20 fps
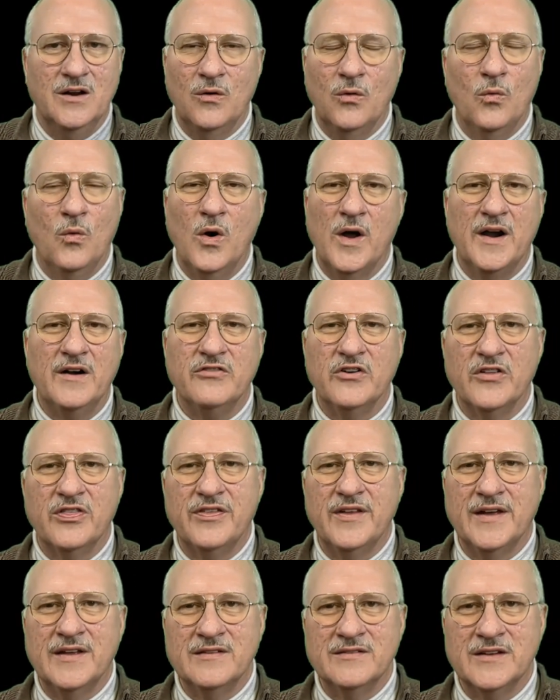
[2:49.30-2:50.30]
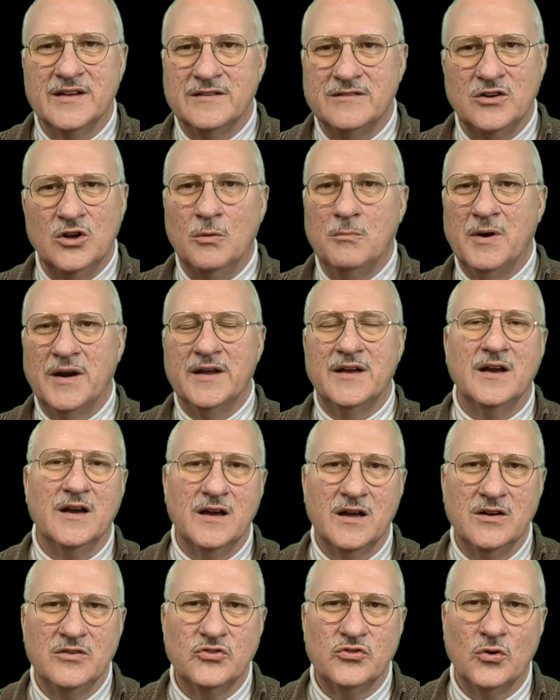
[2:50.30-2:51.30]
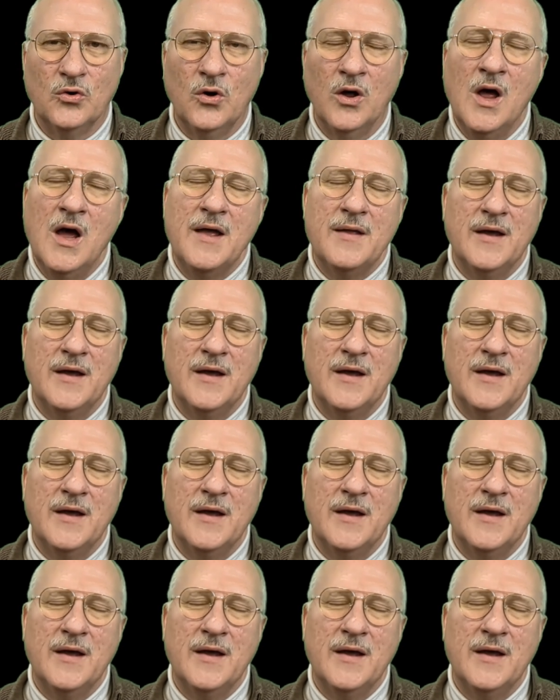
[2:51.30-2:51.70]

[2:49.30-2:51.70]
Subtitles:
whatever thing that nobody can control.